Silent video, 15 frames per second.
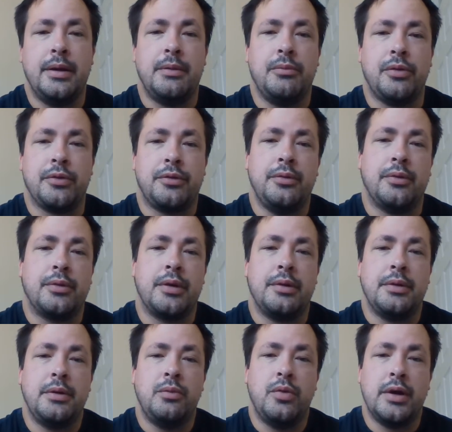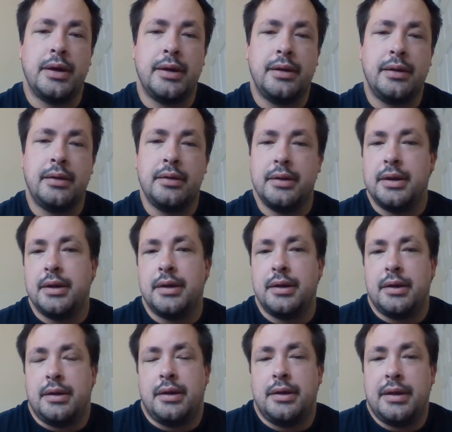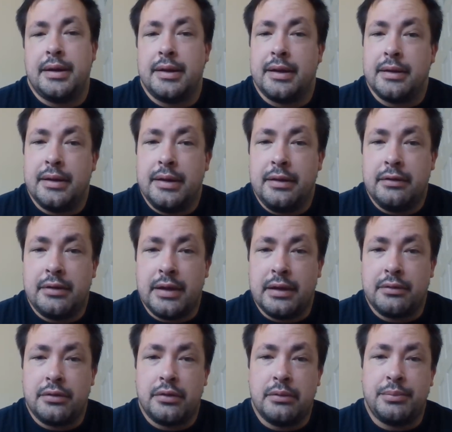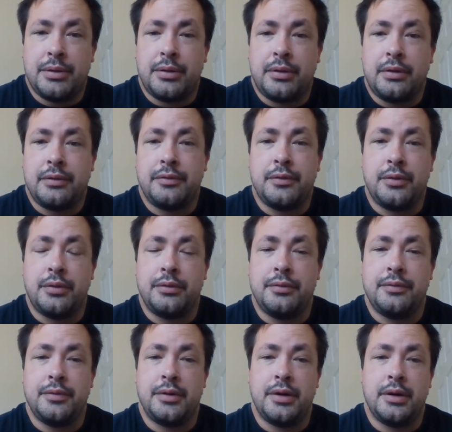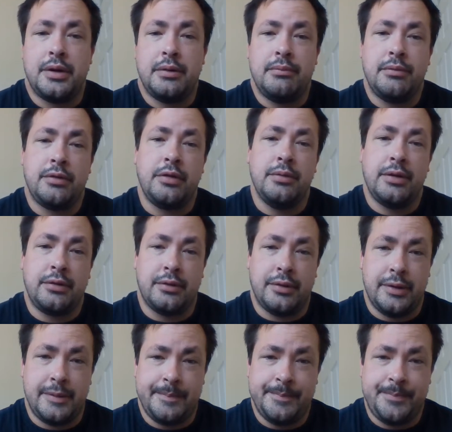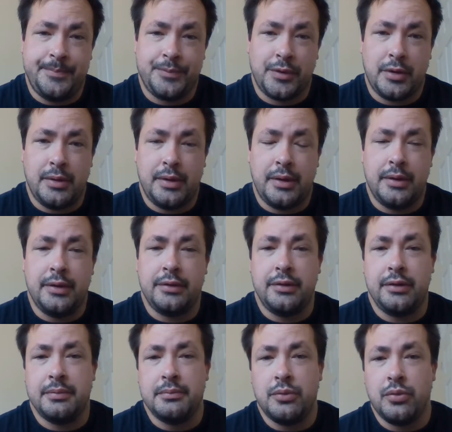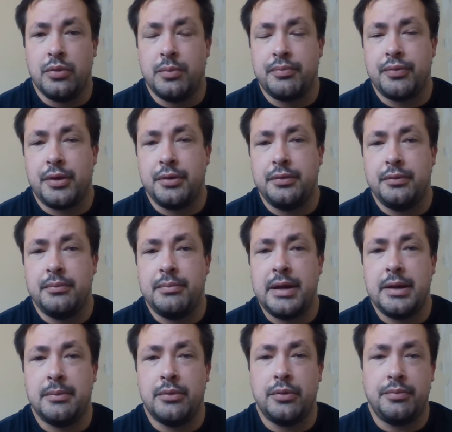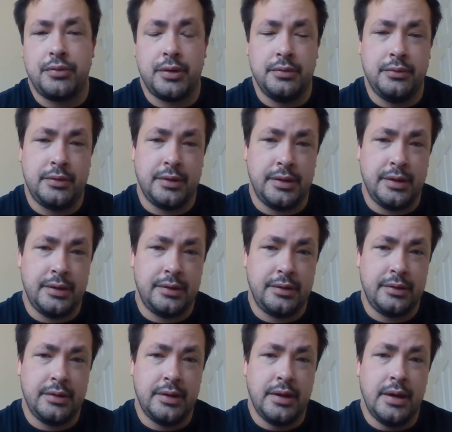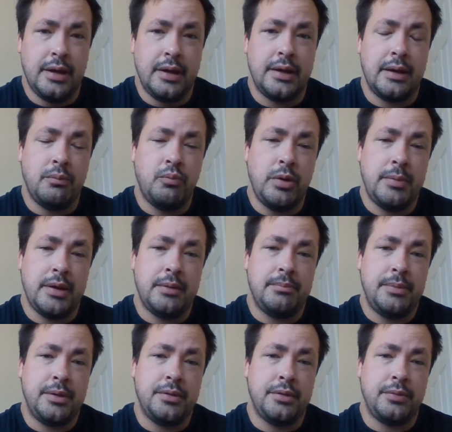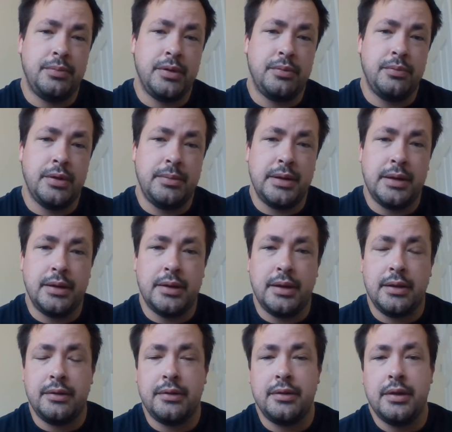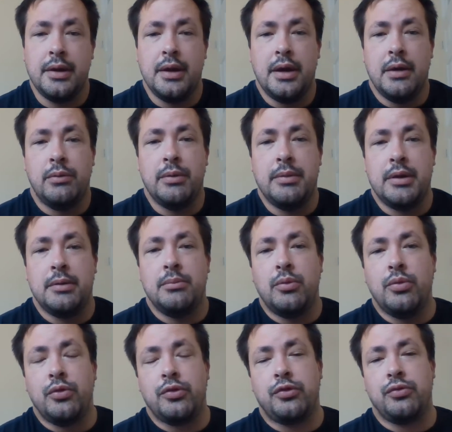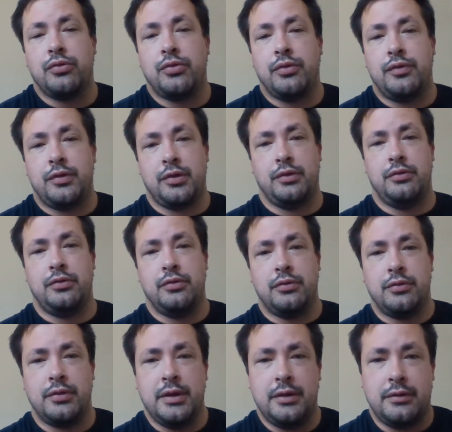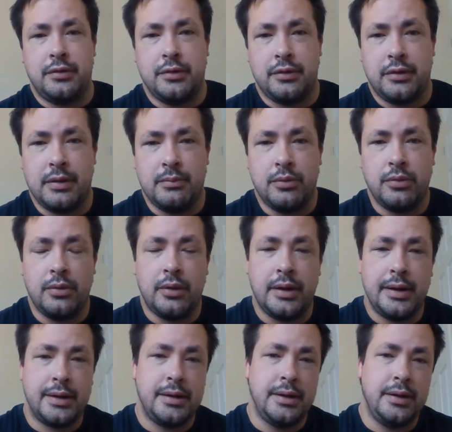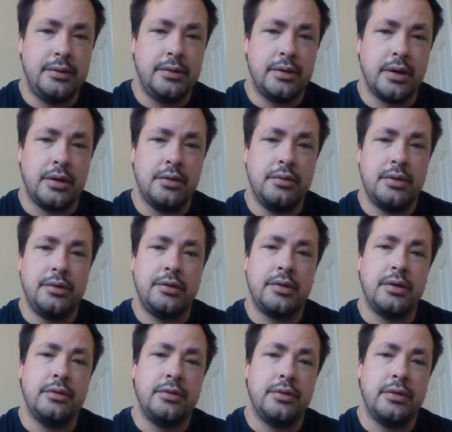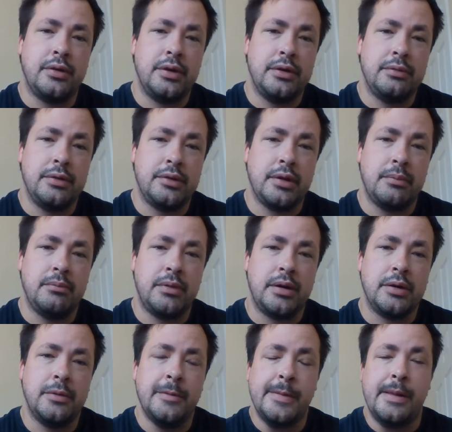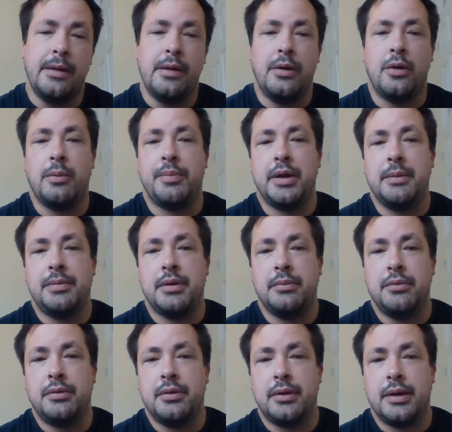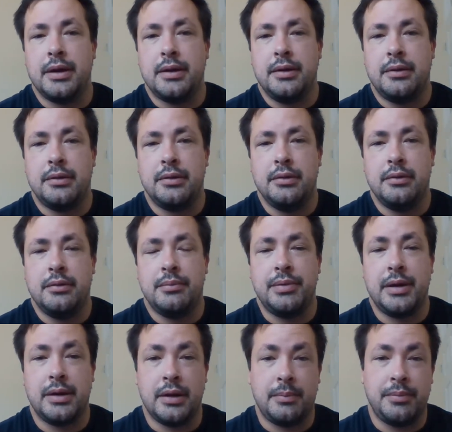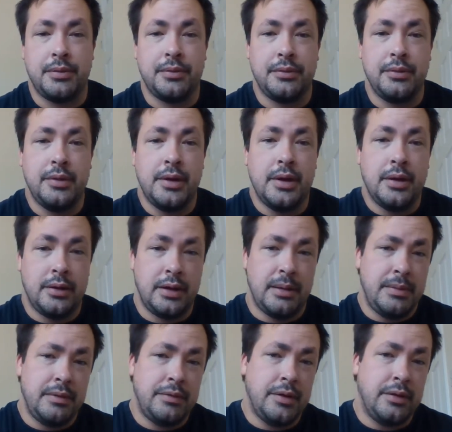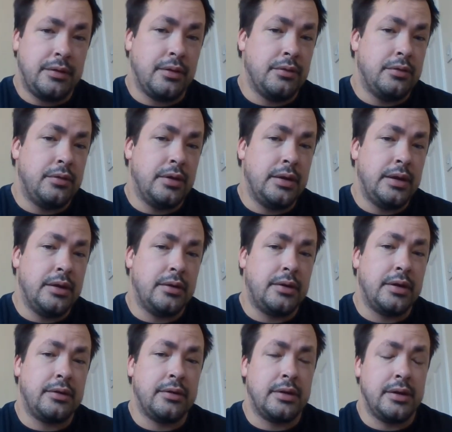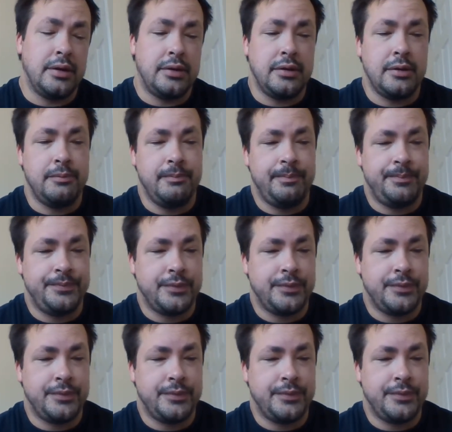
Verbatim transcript: and what's not going well. And then that leads down to the path of uh, suicide. This is more prone, men are more prone to this than women because with women there's women are more sort of social creatures they're more likely to go and socialize with someone or people are more likely to pick up on them if they're socially isolated